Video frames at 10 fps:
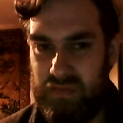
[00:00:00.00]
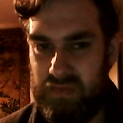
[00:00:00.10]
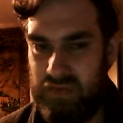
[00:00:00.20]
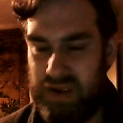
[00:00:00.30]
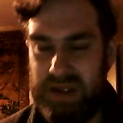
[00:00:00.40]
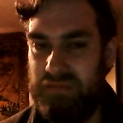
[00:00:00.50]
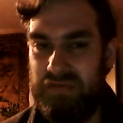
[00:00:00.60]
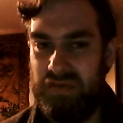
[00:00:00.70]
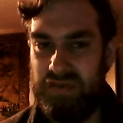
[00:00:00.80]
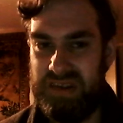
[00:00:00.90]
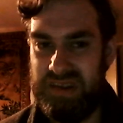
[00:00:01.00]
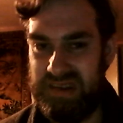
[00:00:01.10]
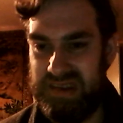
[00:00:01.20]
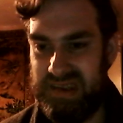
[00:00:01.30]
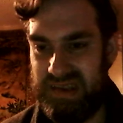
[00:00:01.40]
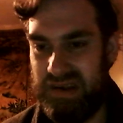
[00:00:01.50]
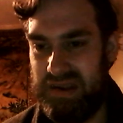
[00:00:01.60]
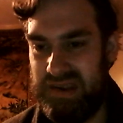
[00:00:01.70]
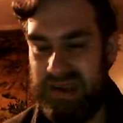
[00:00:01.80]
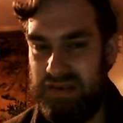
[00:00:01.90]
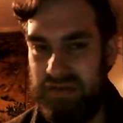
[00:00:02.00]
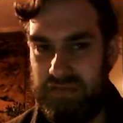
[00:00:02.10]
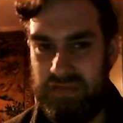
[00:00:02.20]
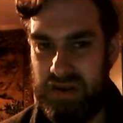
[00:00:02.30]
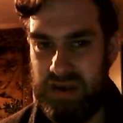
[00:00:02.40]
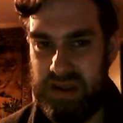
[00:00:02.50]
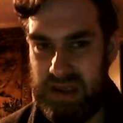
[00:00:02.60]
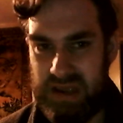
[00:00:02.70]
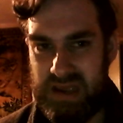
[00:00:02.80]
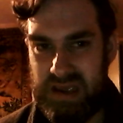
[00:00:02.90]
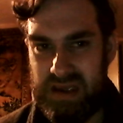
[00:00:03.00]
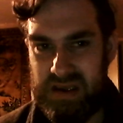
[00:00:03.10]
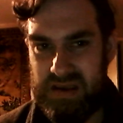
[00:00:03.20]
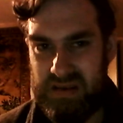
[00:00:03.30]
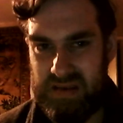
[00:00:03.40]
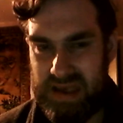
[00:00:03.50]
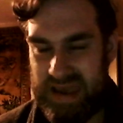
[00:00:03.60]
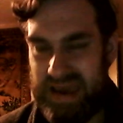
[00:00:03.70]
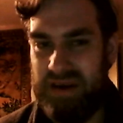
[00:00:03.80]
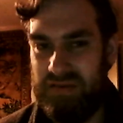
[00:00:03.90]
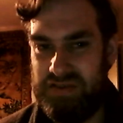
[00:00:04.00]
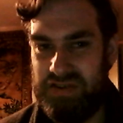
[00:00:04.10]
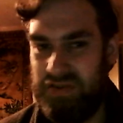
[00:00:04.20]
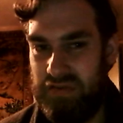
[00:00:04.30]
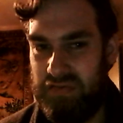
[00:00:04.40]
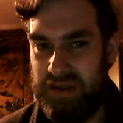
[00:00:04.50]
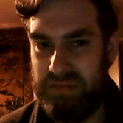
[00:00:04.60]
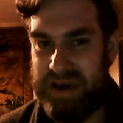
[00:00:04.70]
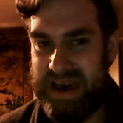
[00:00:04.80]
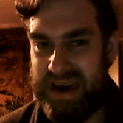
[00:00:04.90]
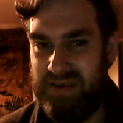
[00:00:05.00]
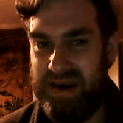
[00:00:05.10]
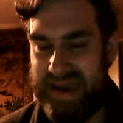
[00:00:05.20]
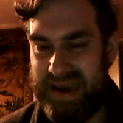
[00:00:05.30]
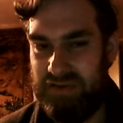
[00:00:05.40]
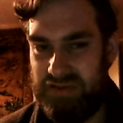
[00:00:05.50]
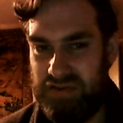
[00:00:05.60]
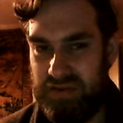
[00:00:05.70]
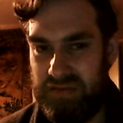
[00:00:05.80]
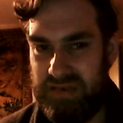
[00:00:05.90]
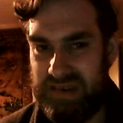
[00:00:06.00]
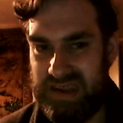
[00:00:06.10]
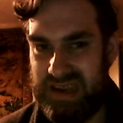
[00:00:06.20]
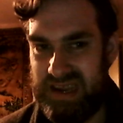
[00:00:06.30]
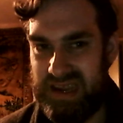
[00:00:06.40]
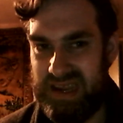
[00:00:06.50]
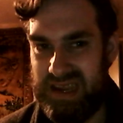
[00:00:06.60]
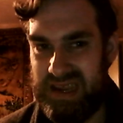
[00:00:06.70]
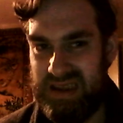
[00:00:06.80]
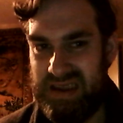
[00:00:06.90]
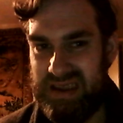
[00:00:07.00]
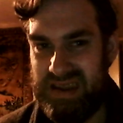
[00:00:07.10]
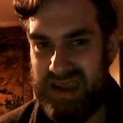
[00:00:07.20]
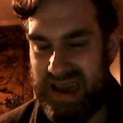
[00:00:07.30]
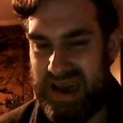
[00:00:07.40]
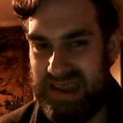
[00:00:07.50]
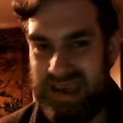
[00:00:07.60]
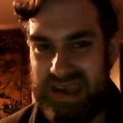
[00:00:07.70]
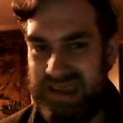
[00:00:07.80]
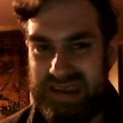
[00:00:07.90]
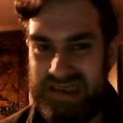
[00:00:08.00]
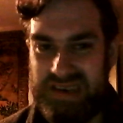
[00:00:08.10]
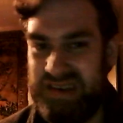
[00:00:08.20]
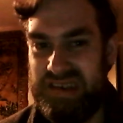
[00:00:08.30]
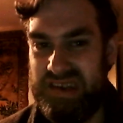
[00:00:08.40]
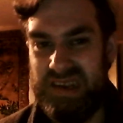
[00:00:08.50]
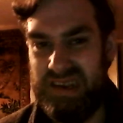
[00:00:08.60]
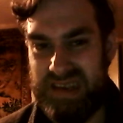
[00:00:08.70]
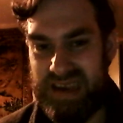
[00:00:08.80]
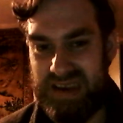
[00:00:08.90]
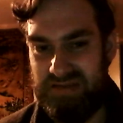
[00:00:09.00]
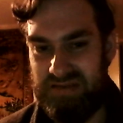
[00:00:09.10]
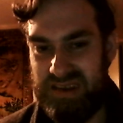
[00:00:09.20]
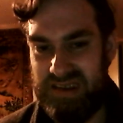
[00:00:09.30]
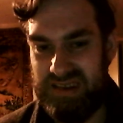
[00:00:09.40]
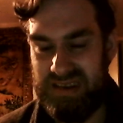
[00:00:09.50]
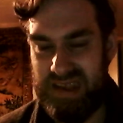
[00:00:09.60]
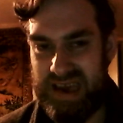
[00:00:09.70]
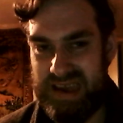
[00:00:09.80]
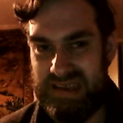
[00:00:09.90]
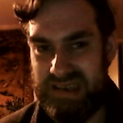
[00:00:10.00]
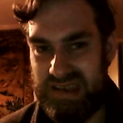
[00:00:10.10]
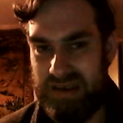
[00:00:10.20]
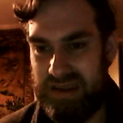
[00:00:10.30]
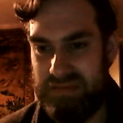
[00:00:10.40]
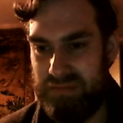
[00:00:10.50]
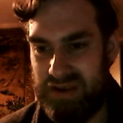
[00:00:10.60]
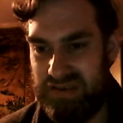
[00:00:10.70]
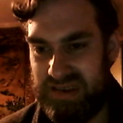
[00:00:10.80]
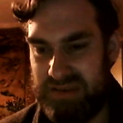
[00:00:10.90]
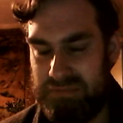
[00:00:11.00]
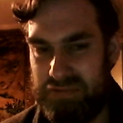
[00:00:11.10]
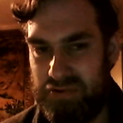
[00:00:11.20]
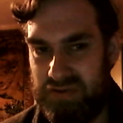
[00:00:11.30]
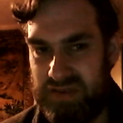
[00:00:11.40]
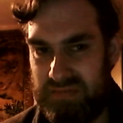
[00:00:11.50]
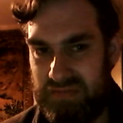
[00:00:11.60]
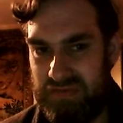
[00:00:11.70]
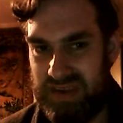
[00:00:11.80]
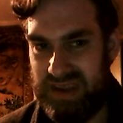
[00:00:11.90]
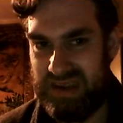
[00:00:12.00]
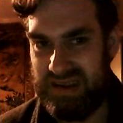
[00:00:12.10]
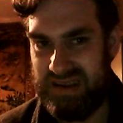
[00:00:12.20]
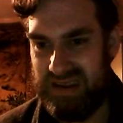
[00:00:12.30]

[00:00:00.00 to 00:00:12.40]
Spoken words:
reinforces this idea of like how truth is power, how truth is key, and that there's just an integrity to that. It's like the most important thing.